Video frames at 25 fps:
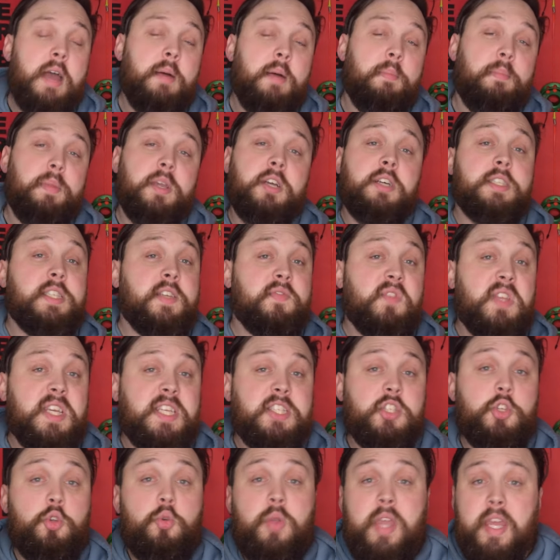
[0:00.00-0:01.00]
Because of
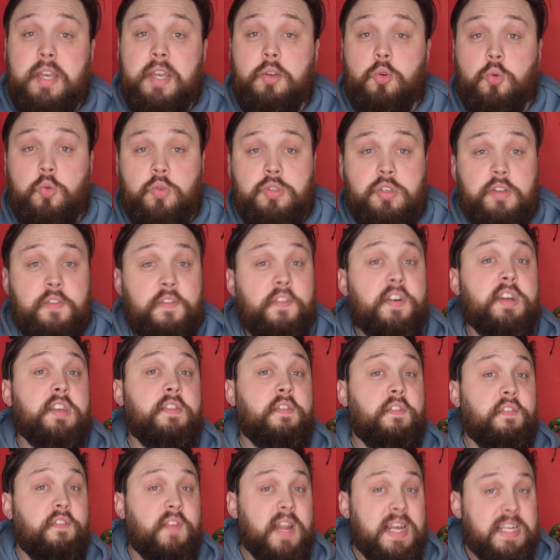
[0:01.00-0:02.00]
this, you can also find
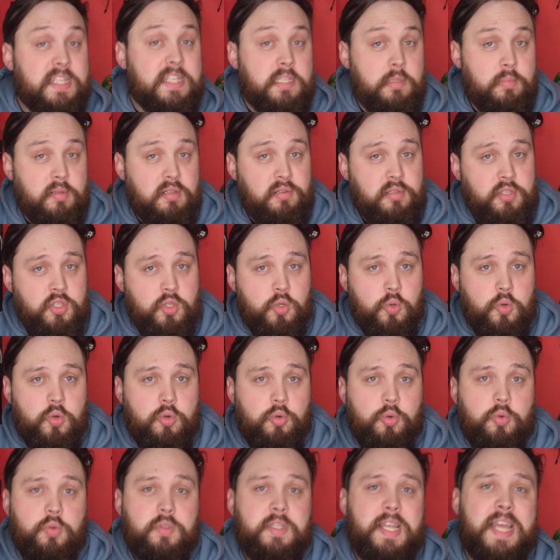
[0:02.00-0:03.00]
flexible
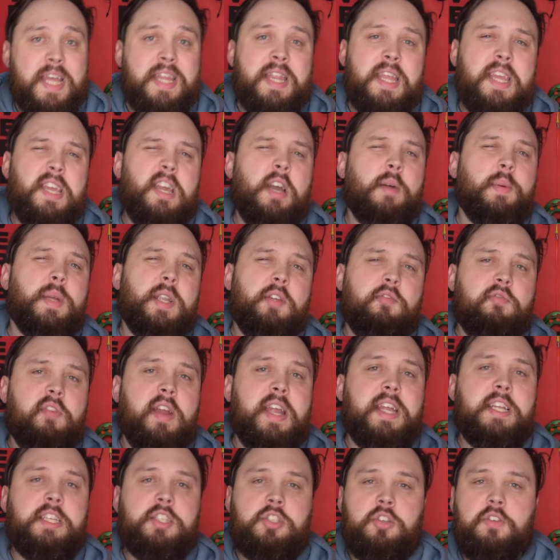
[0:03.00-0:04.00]
snorkels, and they come in a
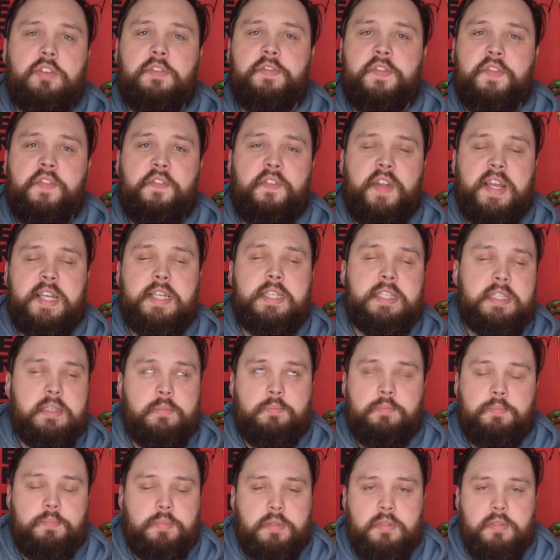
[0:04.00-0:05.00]
range of
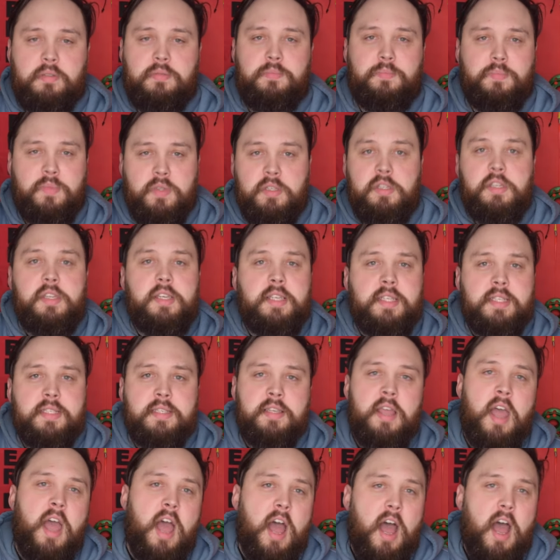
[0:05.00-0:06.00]
flexibleness,
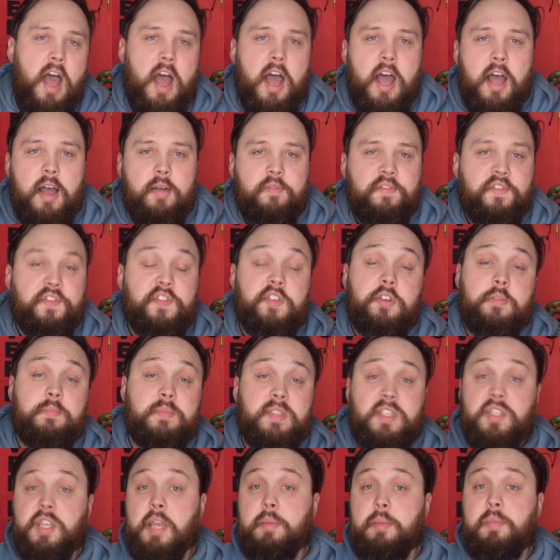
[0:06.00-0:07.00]
from
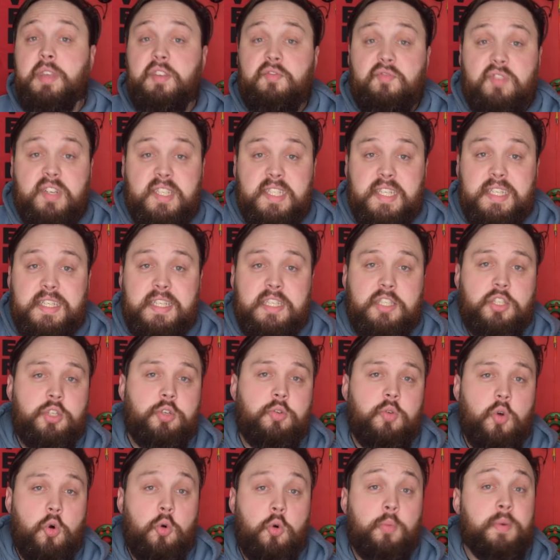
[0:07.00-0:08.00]
semi-rigid
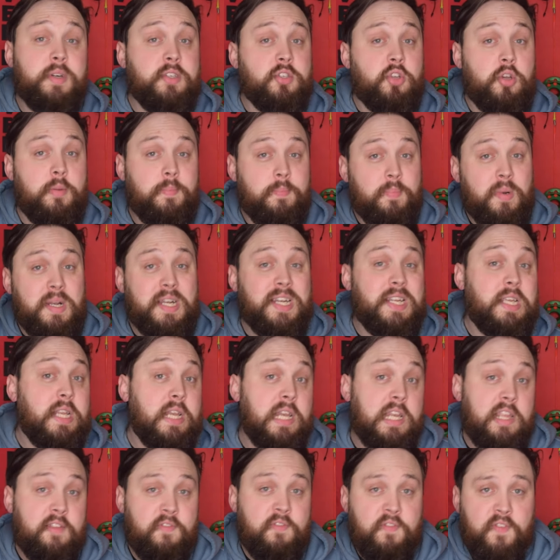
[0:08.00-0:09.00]
to almost
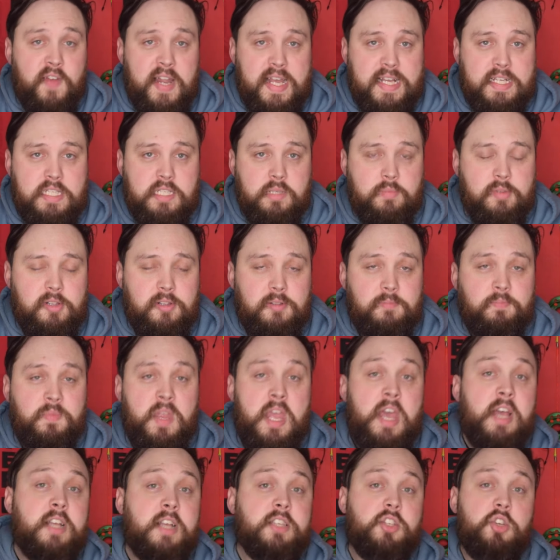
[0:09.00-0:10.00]
completely flexible.
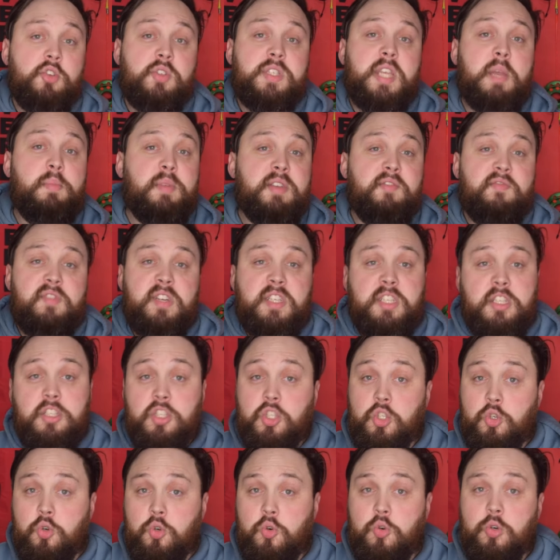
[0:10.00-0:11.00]
So semi-rigid
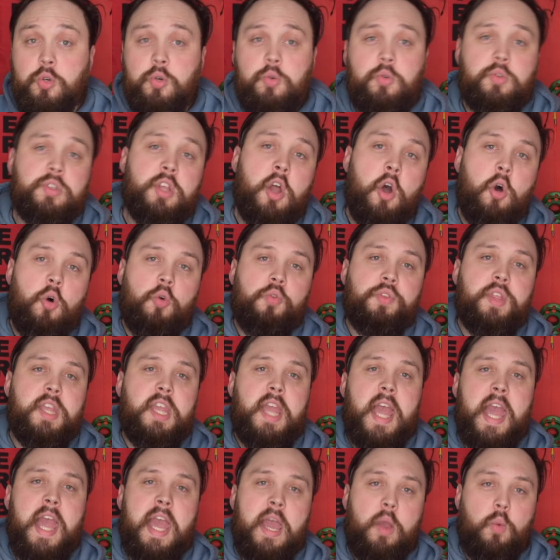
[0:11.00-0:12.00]
snorkels hold
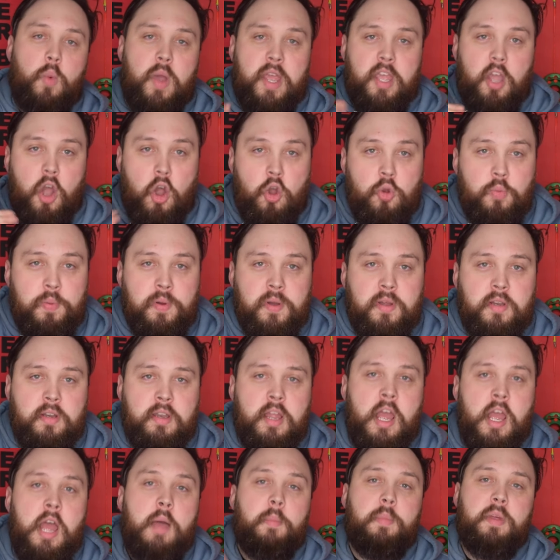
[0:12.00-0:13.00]
the airway open,
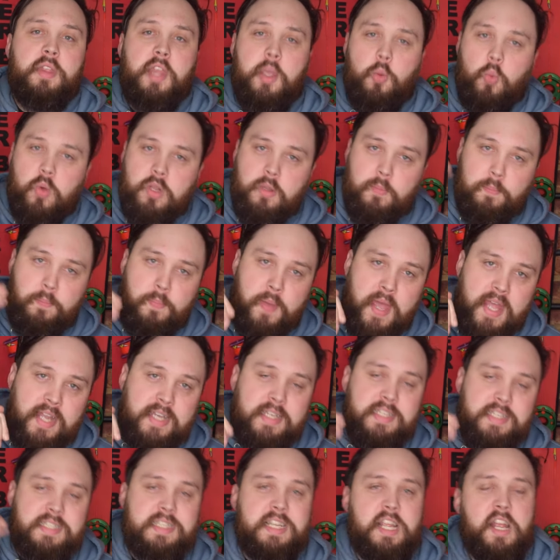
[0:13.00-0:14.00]
but they will
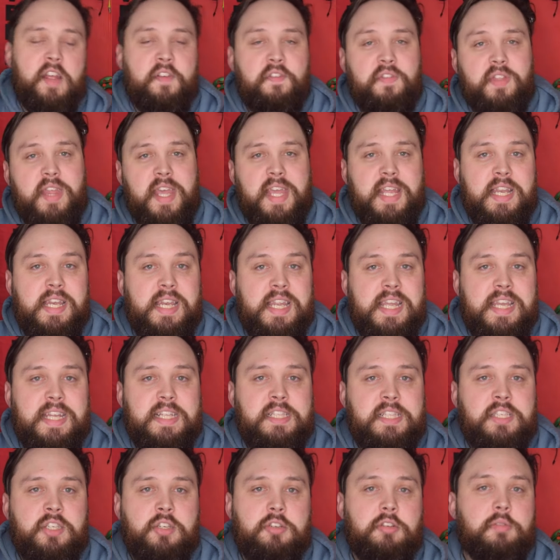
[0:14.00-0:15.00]
bend if they
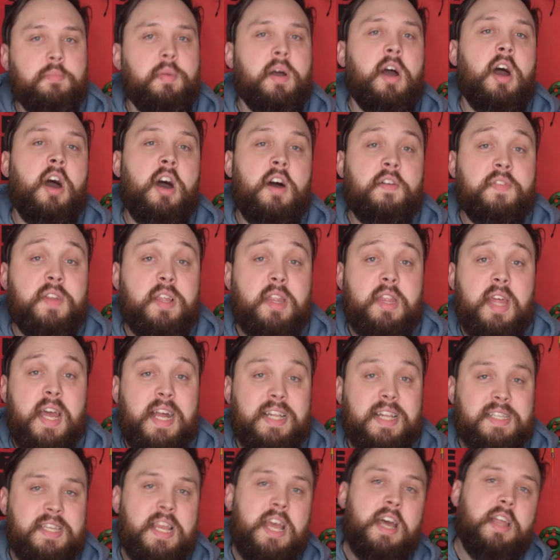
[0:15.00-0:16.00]
need to, but after
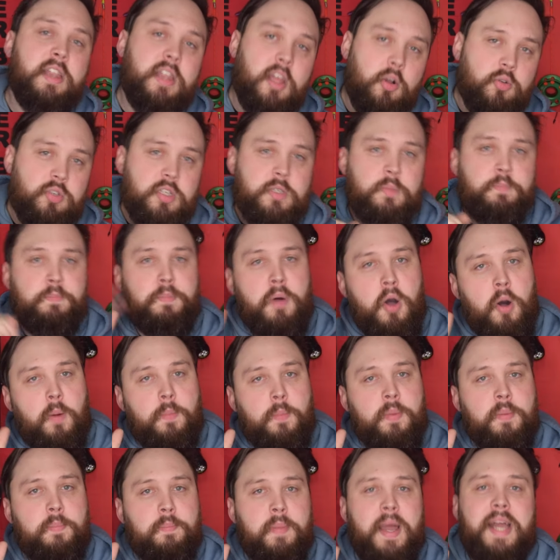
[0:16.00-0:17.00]
that, they'll just
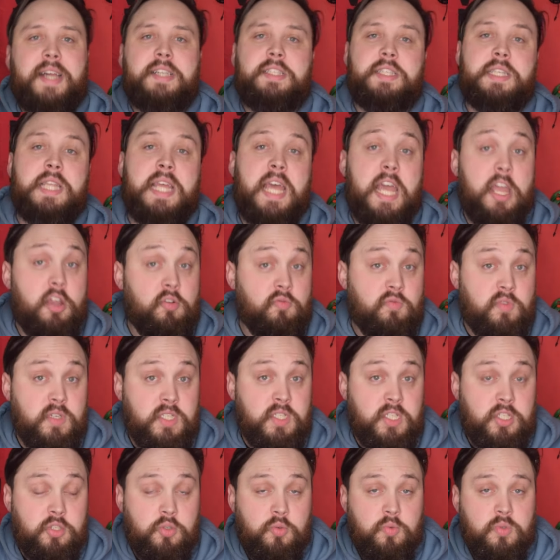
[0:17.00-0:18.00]
pop back to their
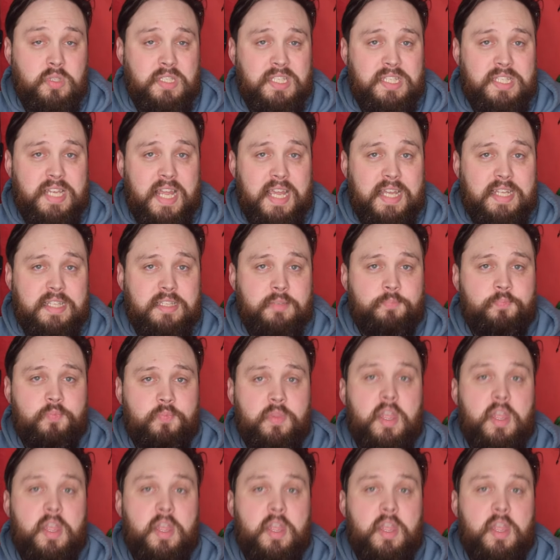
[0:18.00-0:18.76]
original state.